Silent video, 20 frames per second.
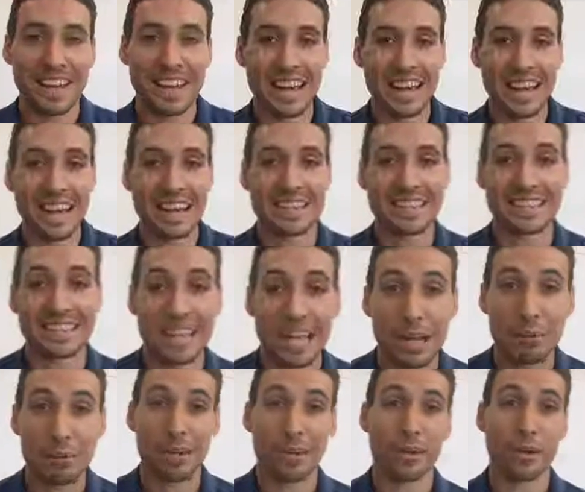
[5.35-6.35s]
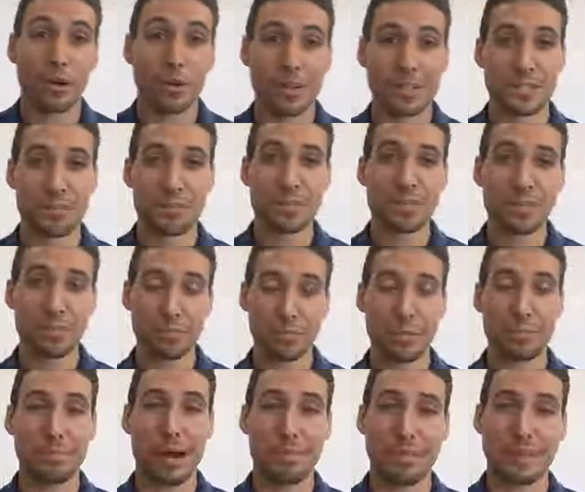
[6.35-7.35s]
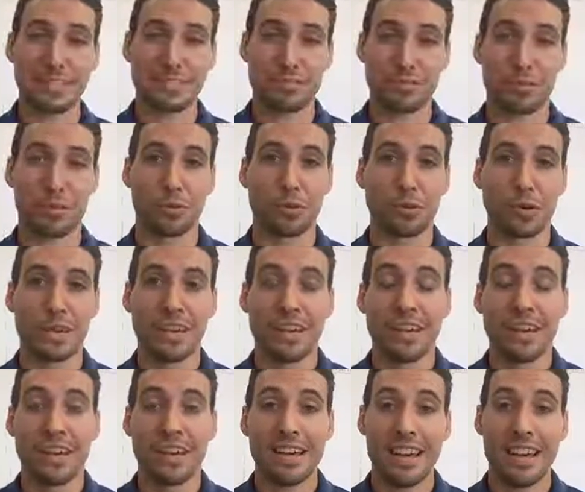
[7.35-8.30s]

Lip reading: And today we're going to go into a little bit about my story,